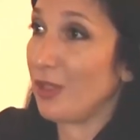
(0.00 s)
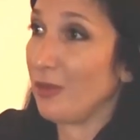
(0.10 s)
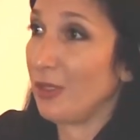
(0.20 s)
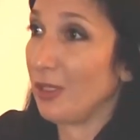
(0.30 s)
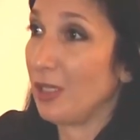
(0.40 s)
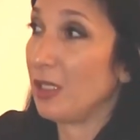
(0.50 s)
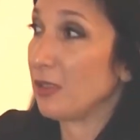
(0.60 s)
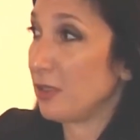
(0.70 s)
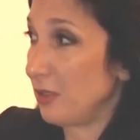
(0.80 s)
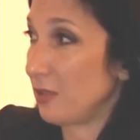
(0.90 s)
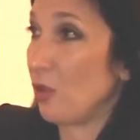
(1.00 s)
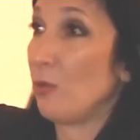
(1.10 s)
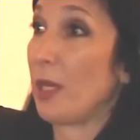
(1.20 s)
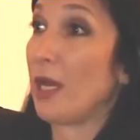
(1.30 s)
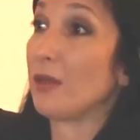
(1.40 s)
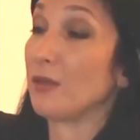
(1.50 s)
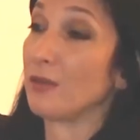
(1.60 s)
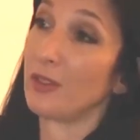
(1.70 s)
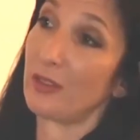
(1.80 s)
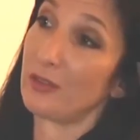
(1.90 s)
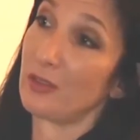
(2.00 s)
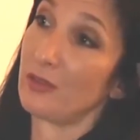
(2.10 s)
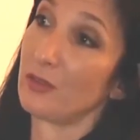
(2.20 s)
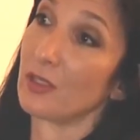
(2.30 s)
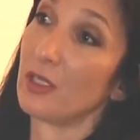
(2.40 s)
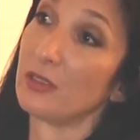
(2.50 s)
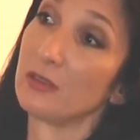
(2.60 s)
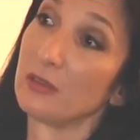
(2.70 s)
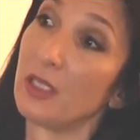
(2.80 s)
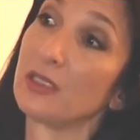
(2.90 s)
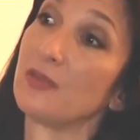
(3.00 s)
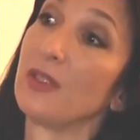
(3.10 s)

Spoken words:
area onto this whole pattern that it's undergone in the last